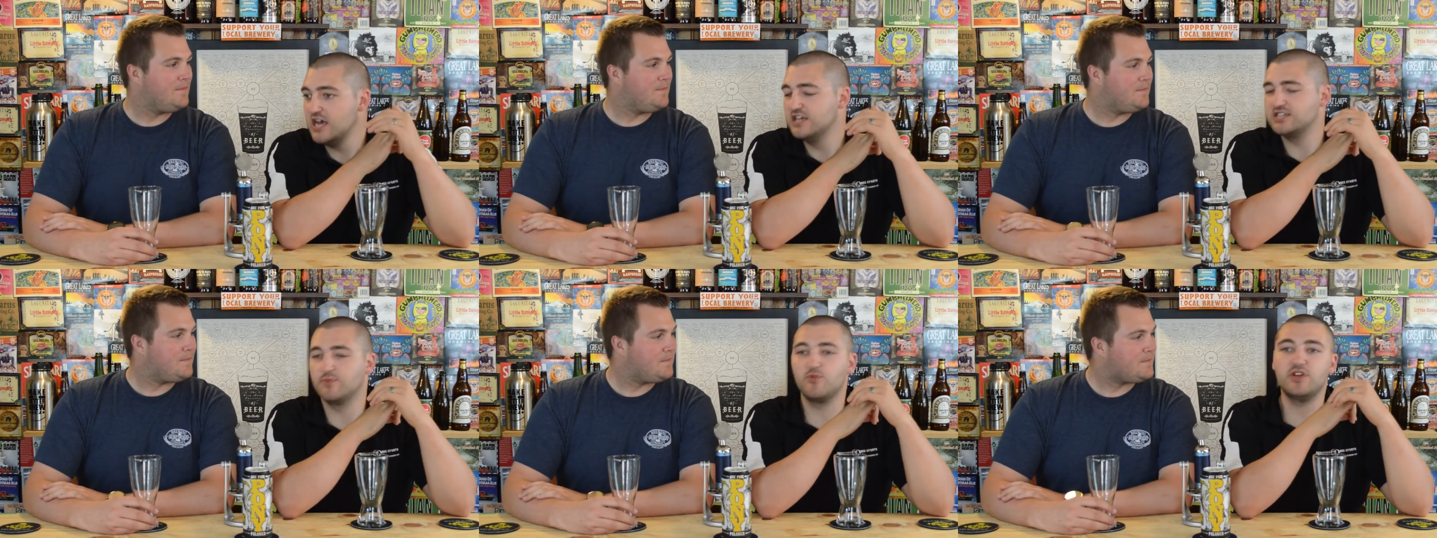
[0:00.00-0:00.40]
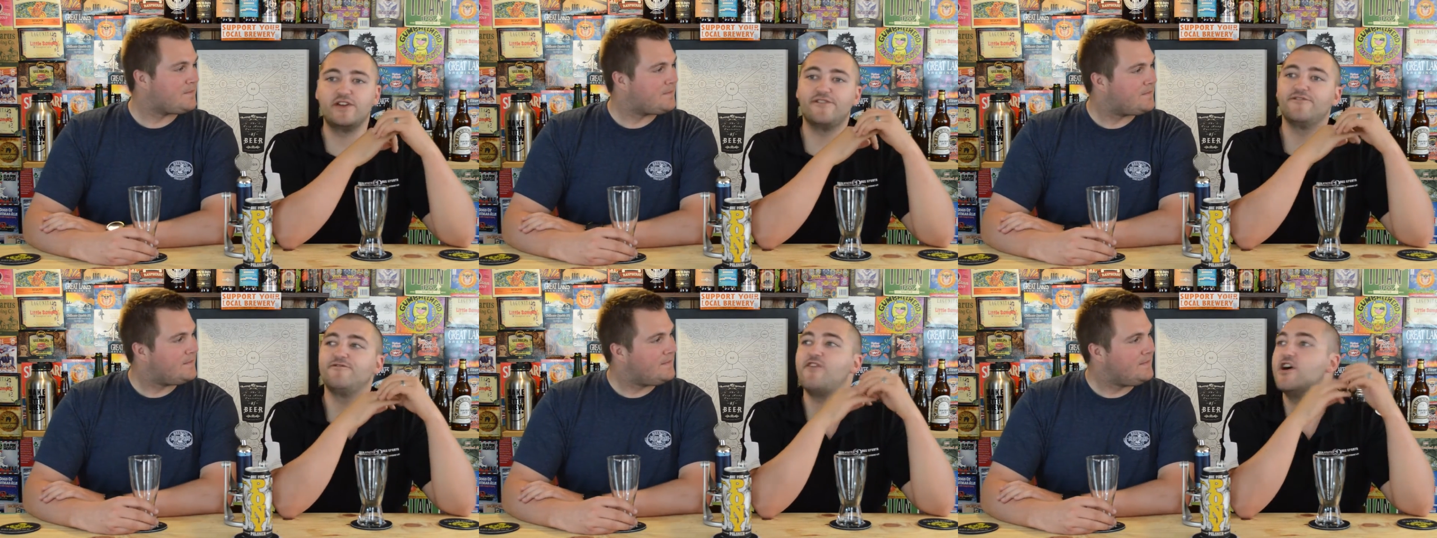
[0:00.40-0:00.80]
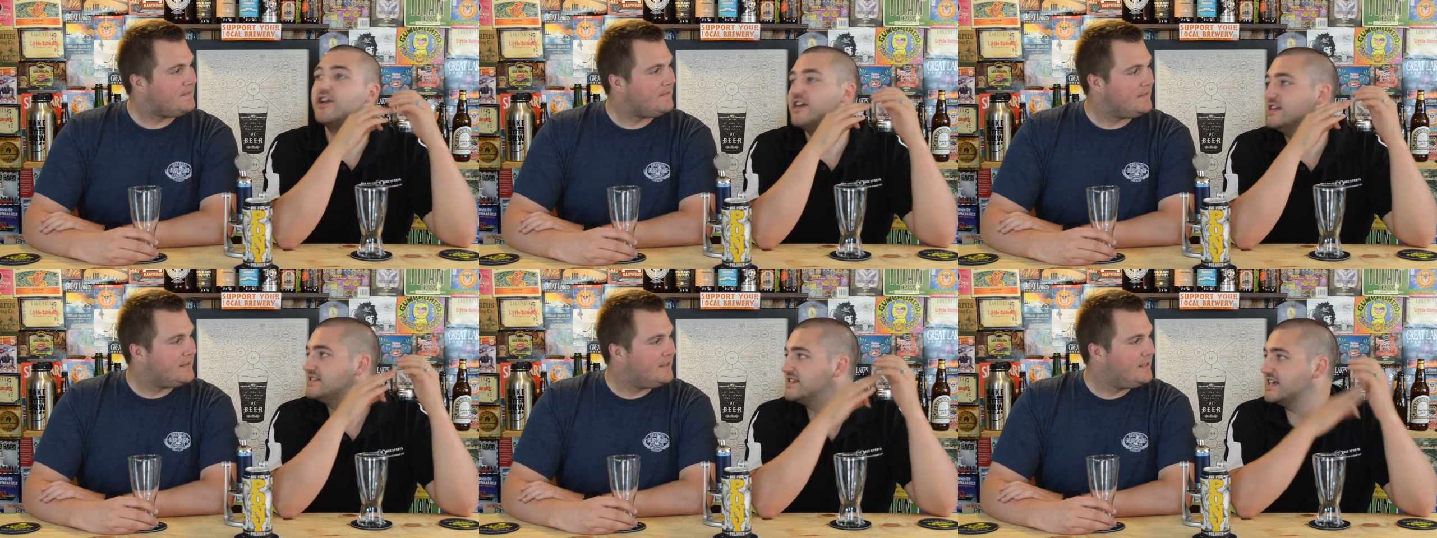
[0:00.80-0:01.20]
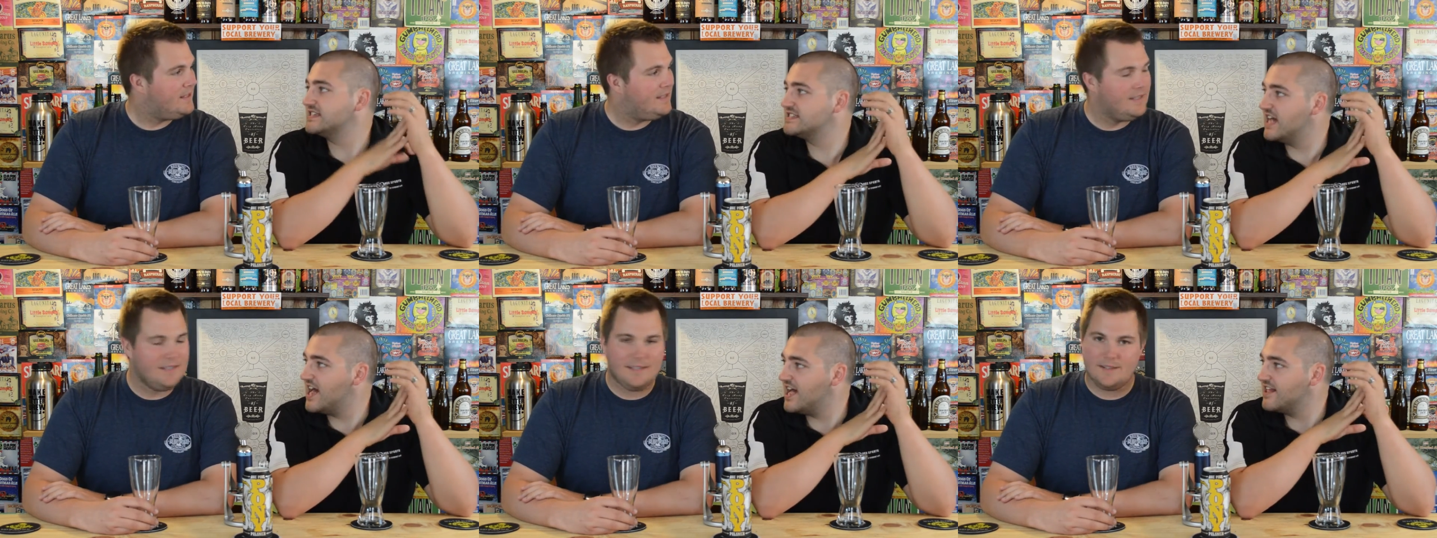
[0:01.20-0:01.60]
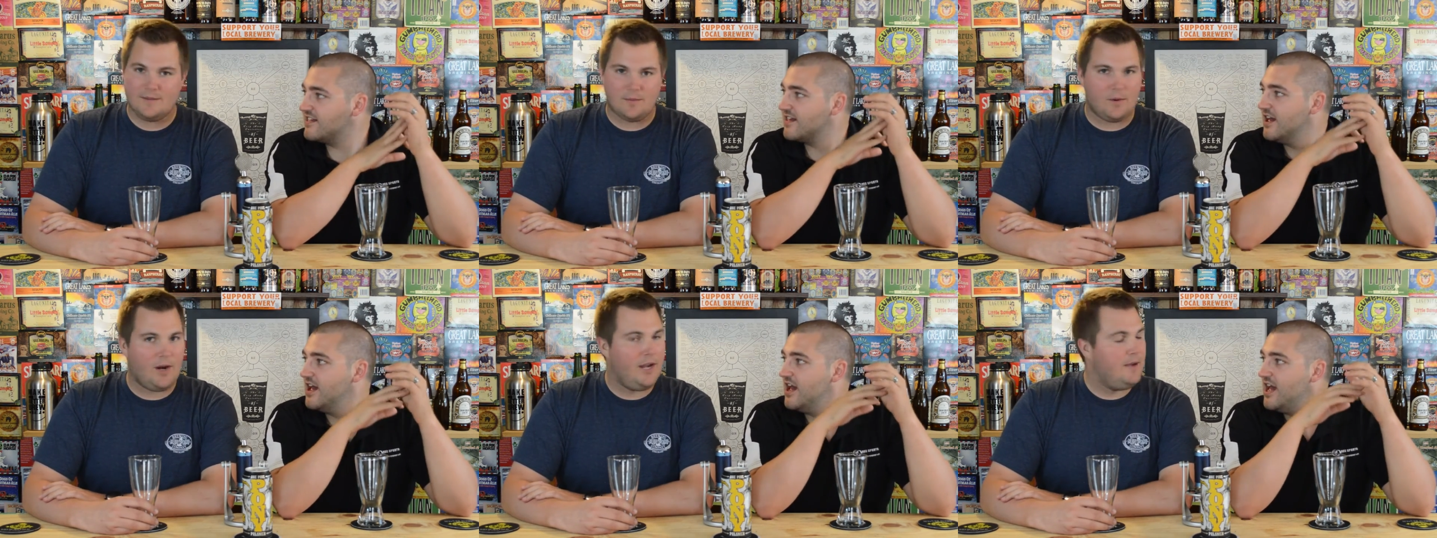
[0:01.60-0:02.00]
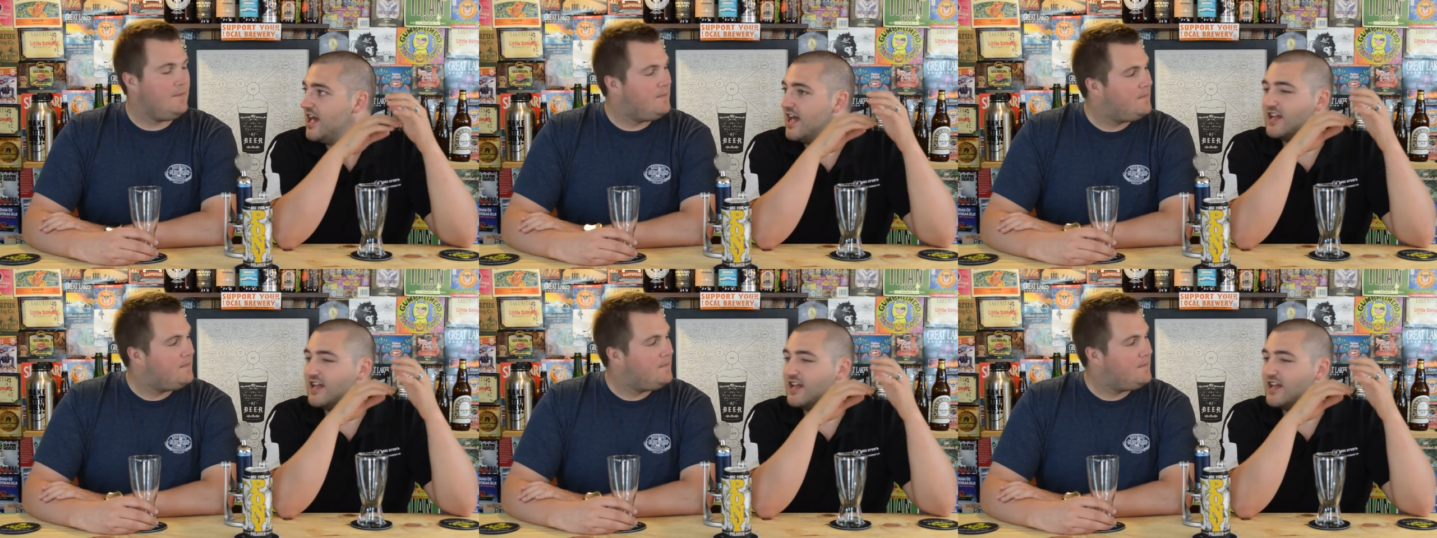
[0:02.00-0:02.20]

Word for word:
Speaker 1: some really funky saisons. Right.